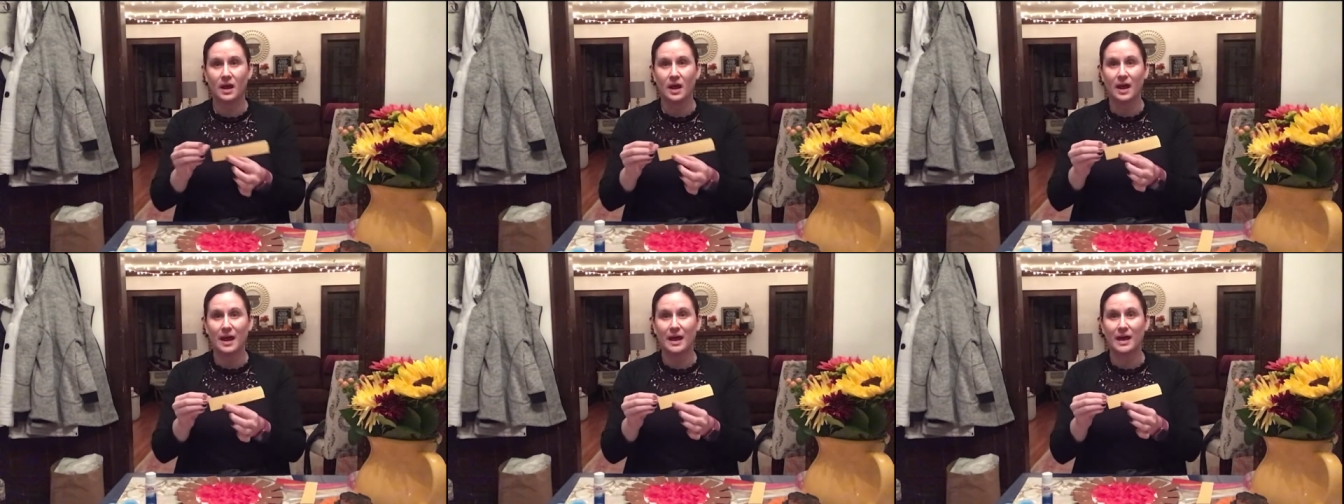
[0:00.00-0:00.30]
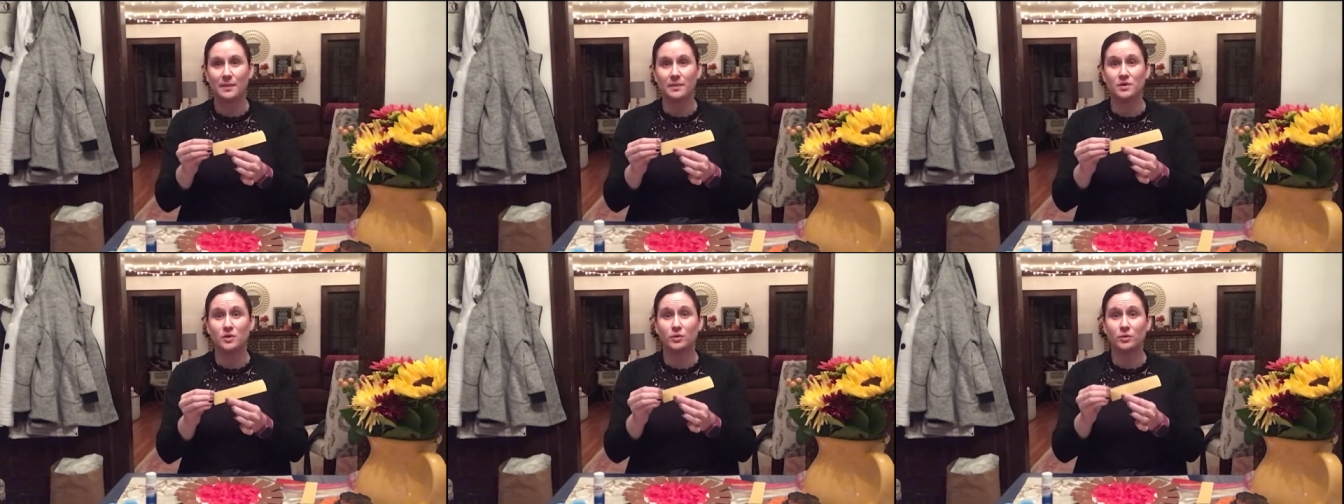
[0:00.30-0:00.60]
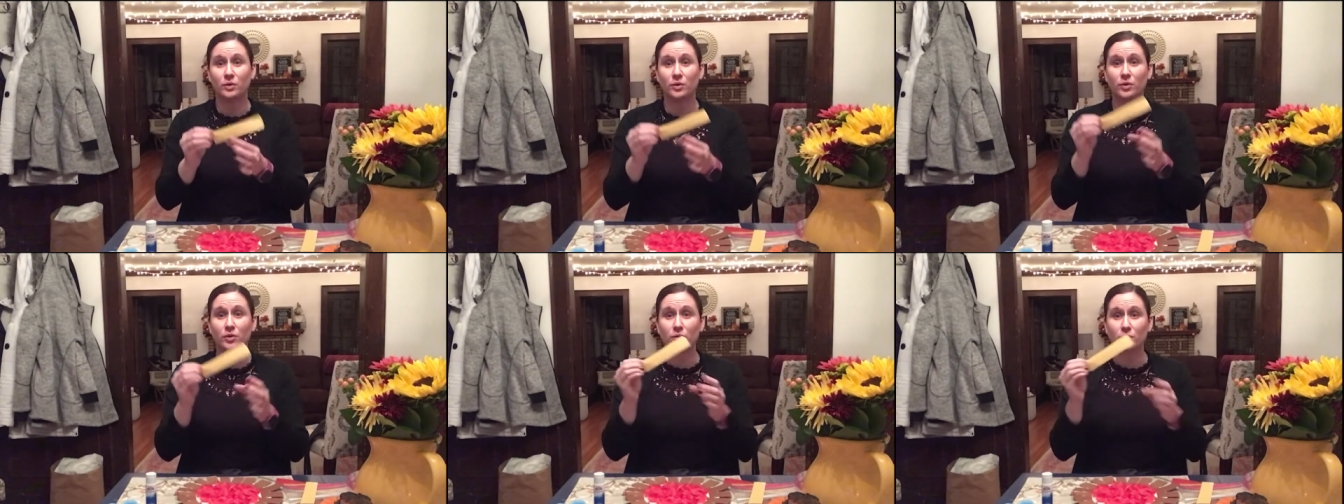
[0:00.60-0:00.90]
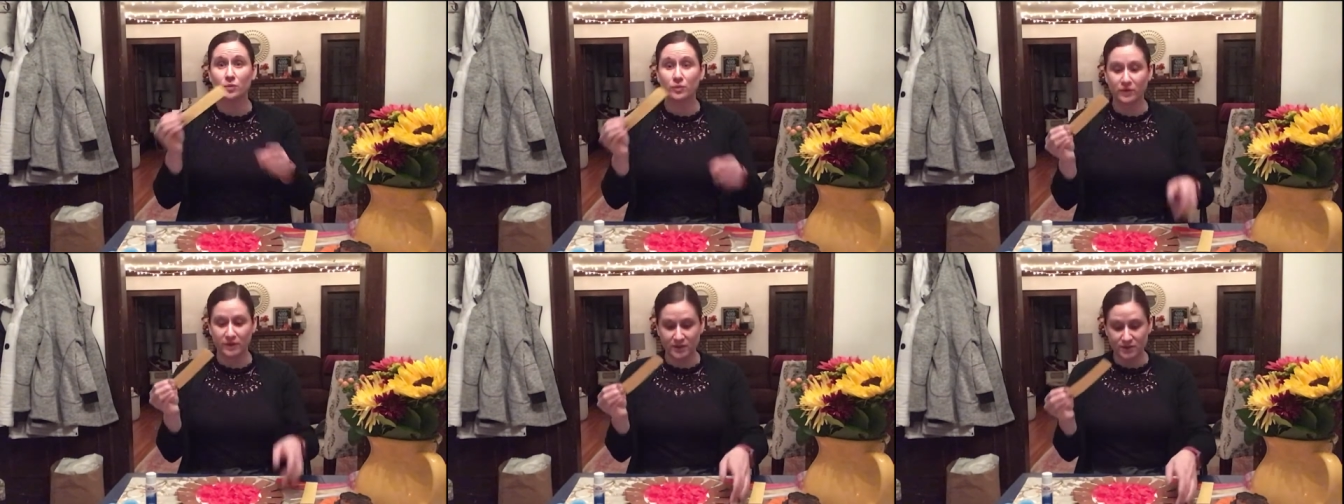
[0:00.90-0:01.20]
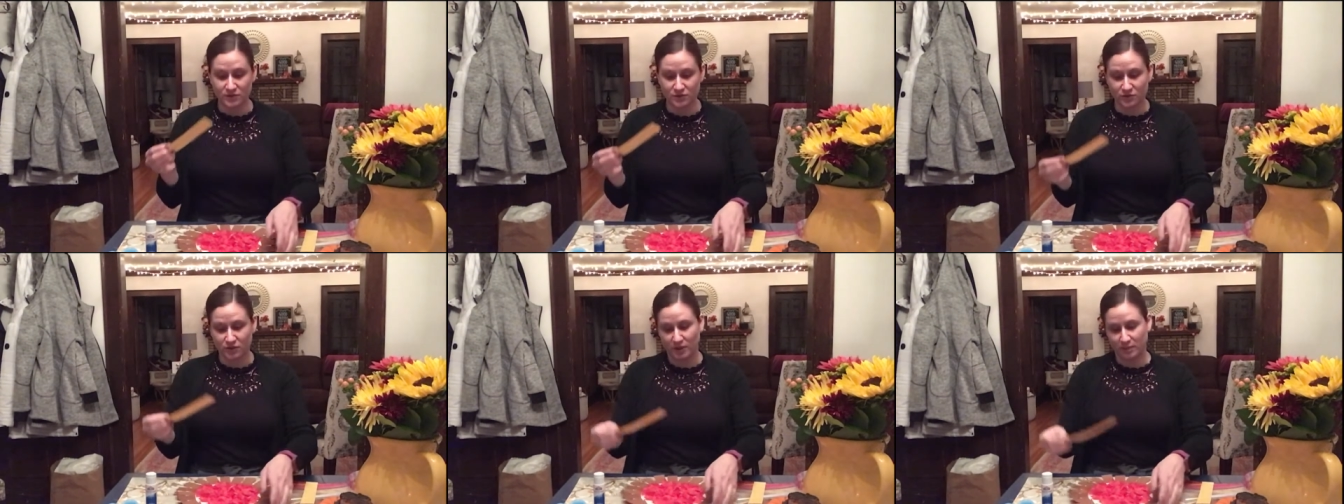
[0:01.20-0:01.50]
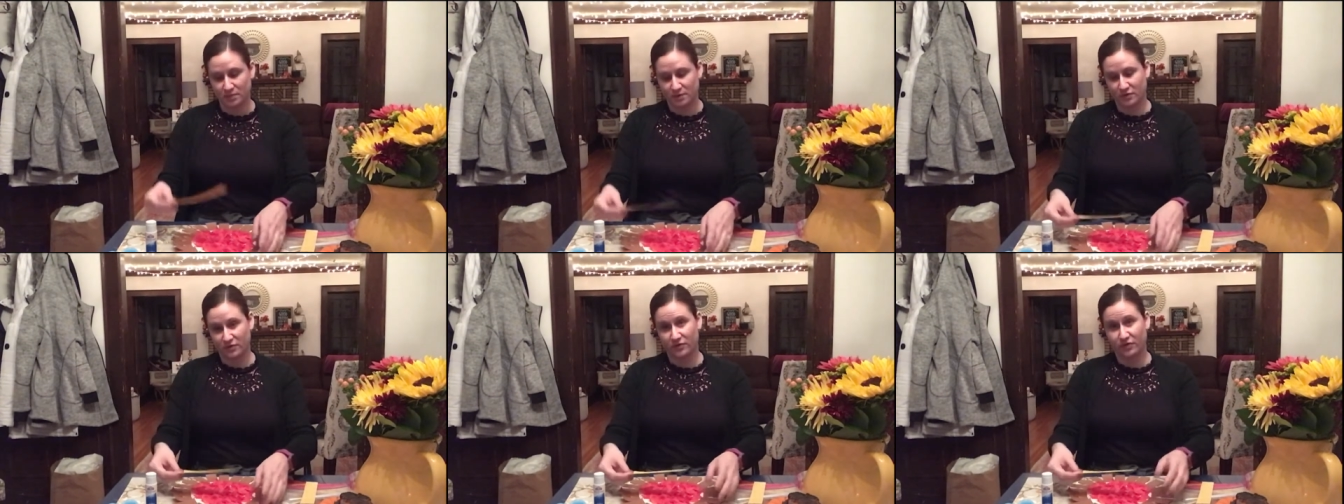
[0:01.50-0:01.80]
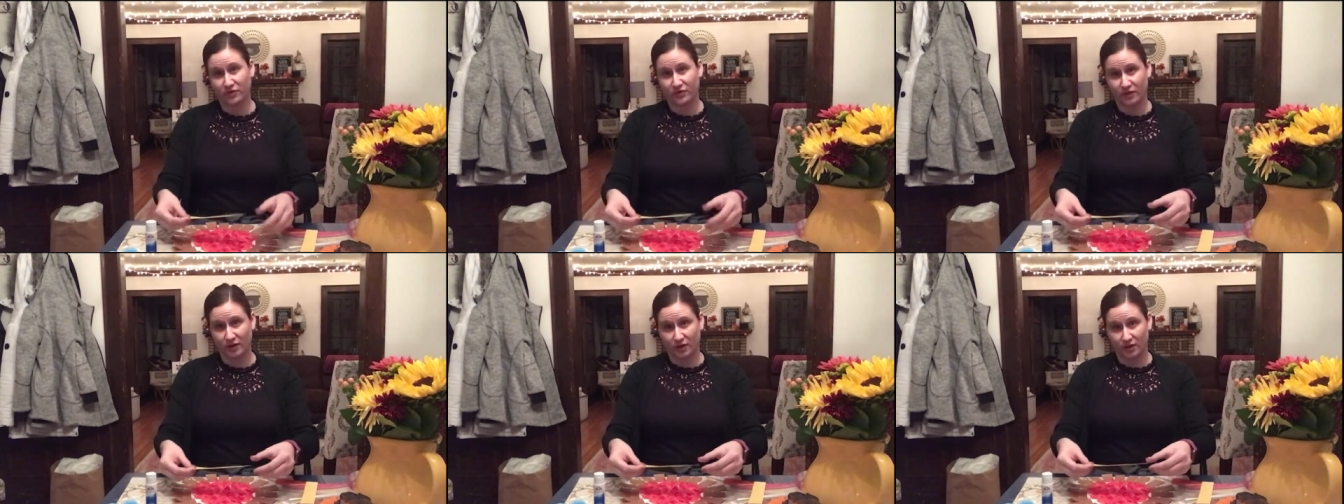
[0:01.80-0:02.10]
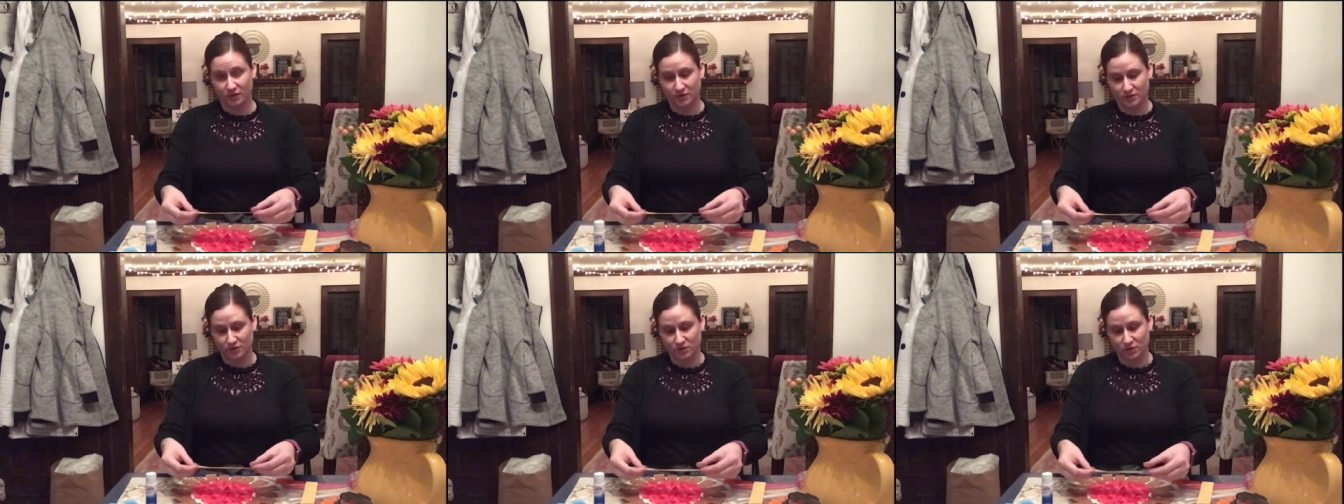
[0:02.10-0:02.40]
And I'm gonna do three strips first.